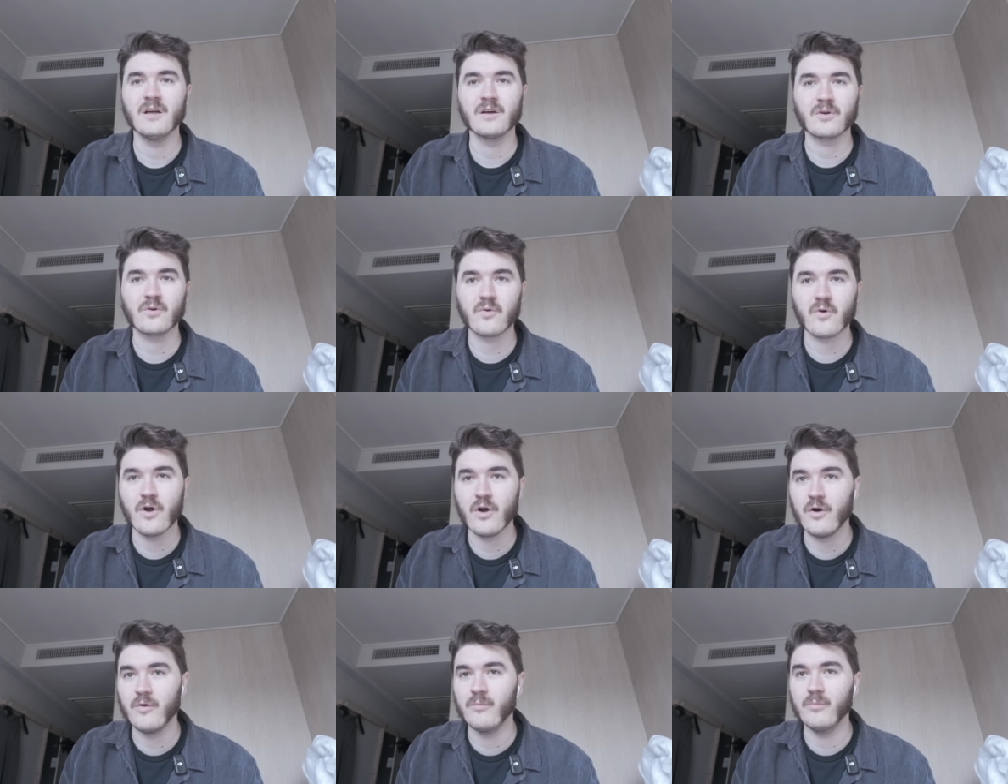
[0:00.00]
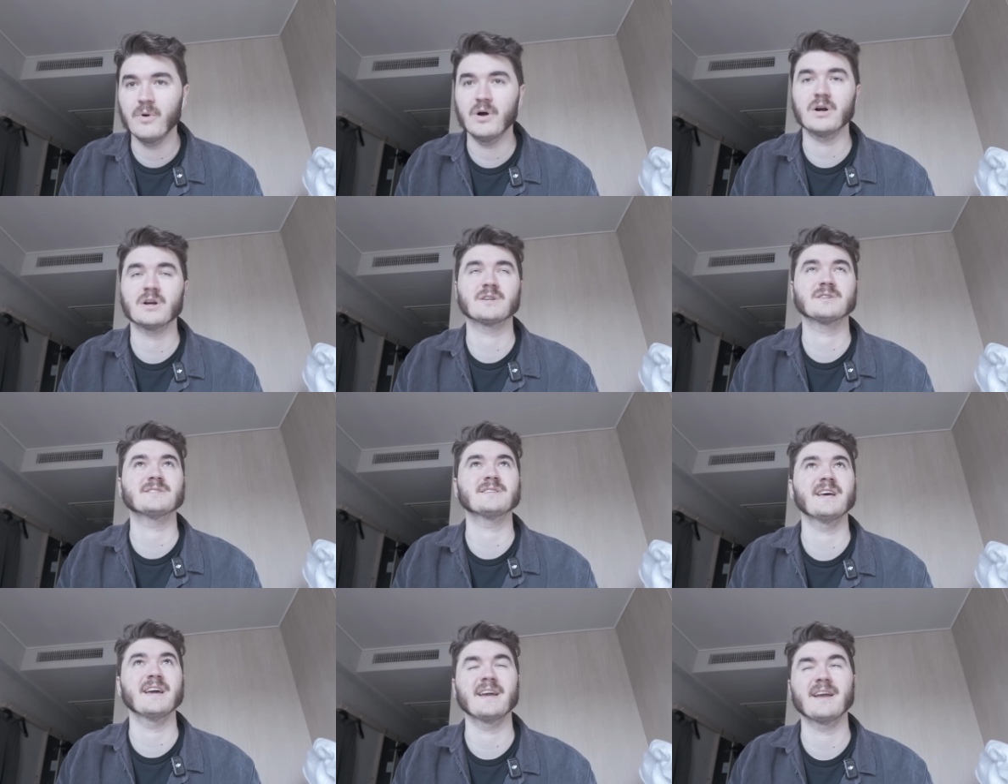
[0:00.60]
Oh,
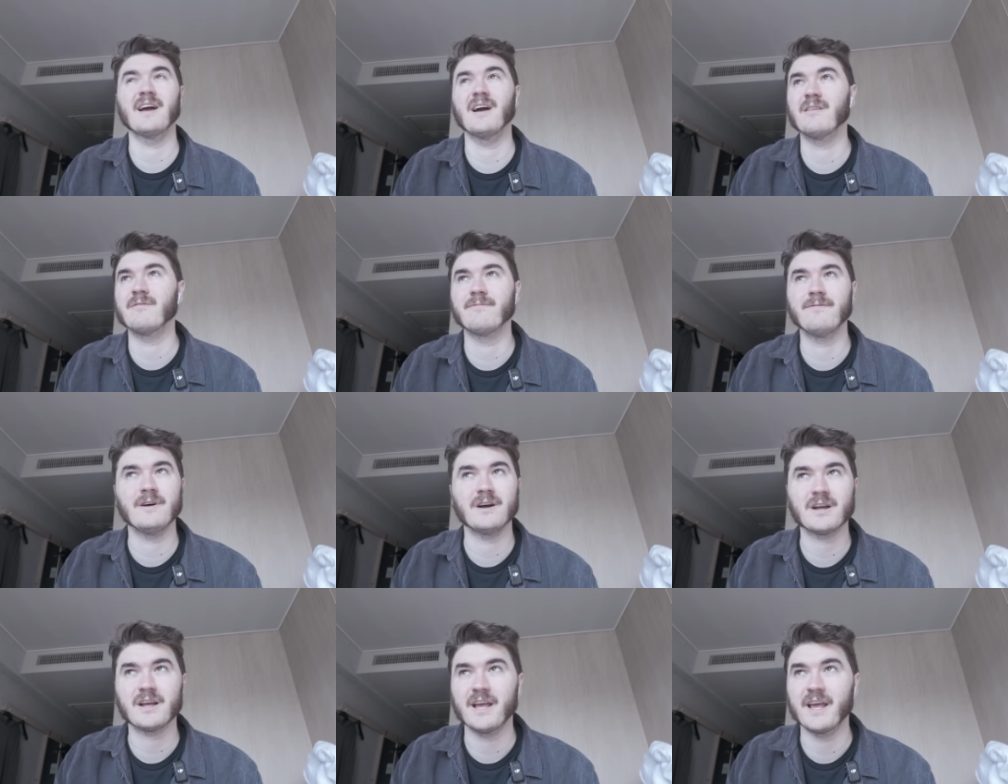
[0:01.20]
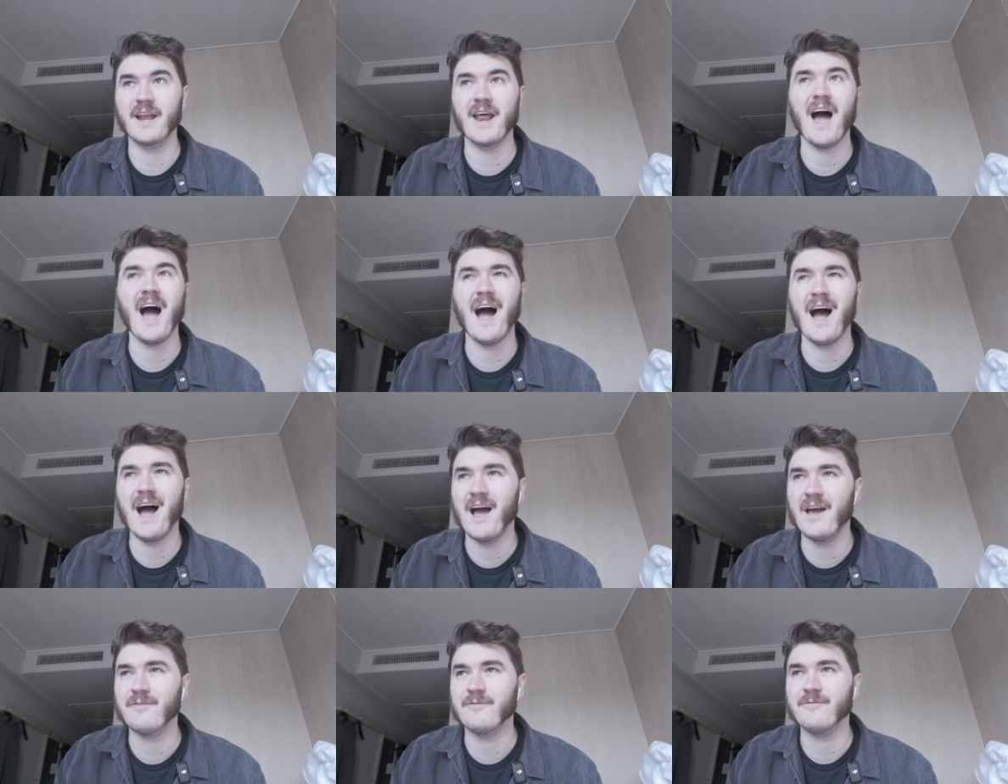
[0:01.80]
Chromebooks. The they got fucking
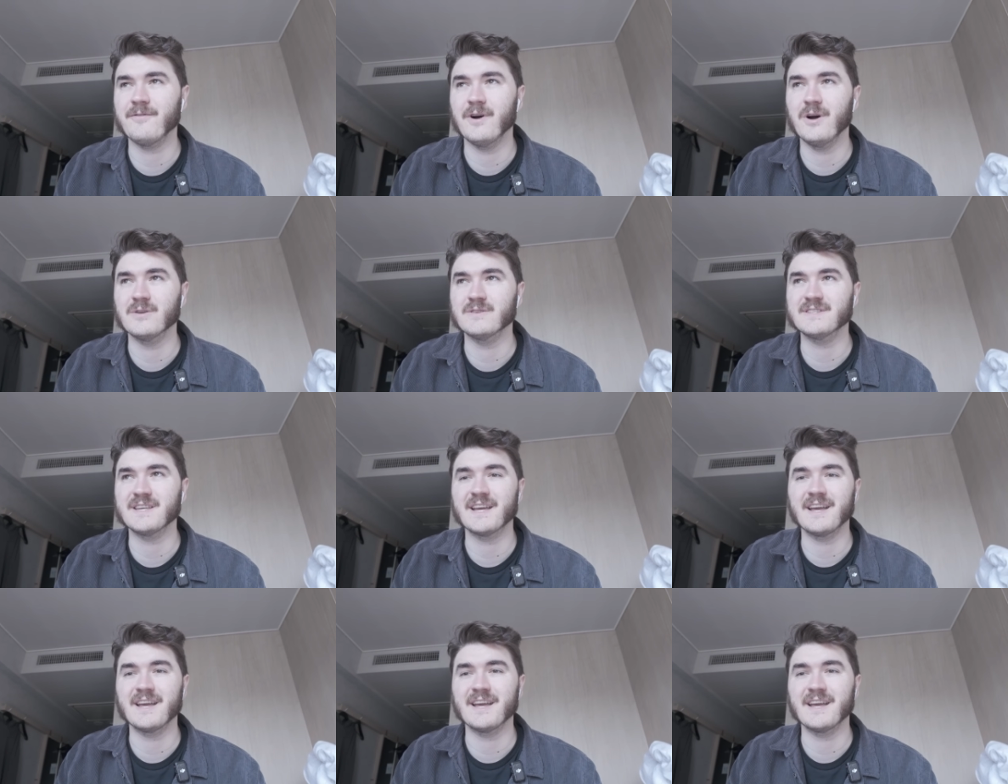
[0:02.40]
iPhones.